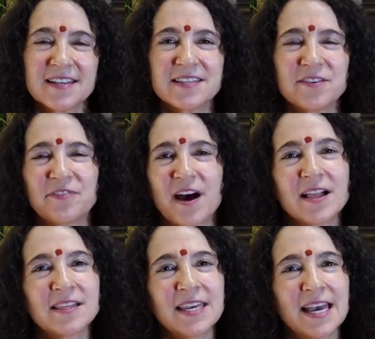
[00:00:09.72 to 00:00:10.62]

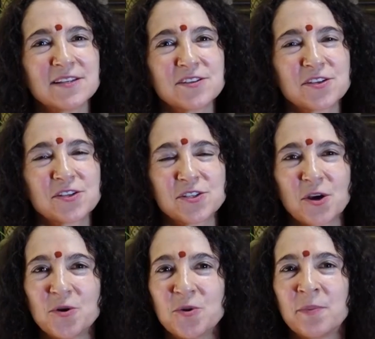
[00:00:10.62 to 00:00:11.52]
Diwali has
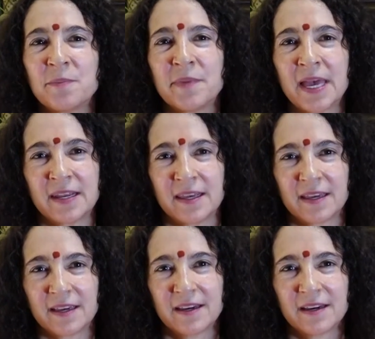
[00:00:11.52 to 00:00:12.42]
so
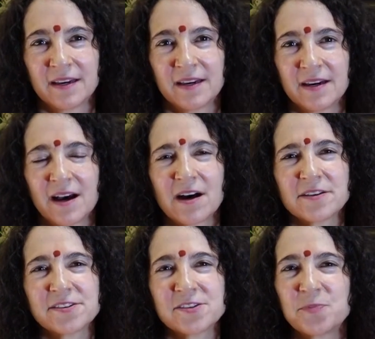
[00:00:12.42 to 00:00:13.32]
many
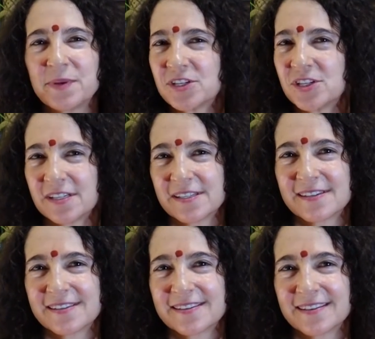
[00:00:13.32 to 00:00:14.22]

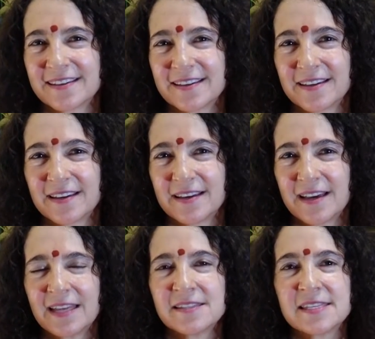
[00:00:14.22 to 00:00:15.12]
auspicious
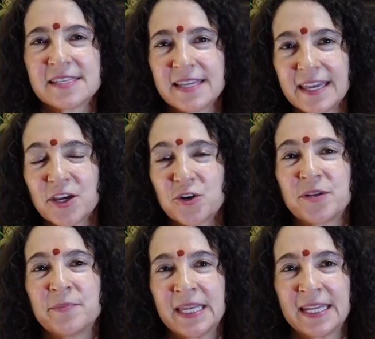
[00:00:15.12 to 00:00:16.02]
and sacred
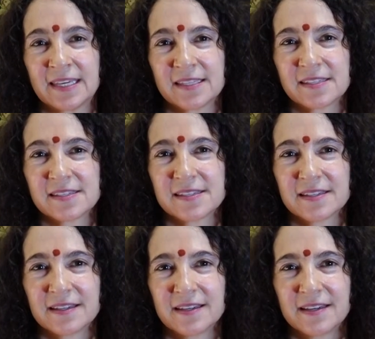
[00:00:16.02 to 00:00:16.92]
meanings.
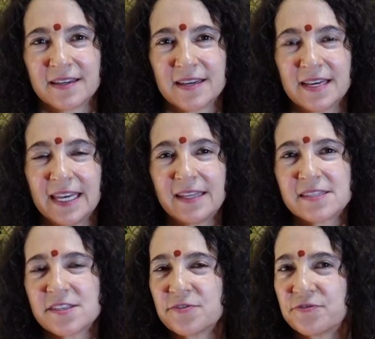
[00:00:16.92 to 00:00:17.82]

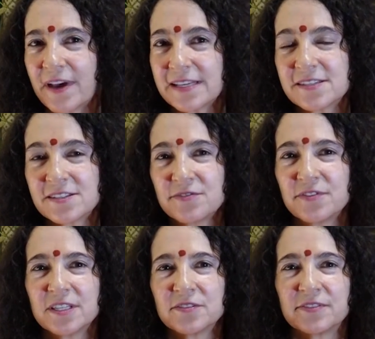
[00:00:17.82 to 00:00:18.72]
It's the
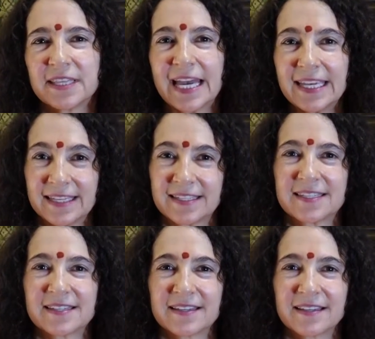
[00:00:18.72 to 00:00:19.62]
festival of light.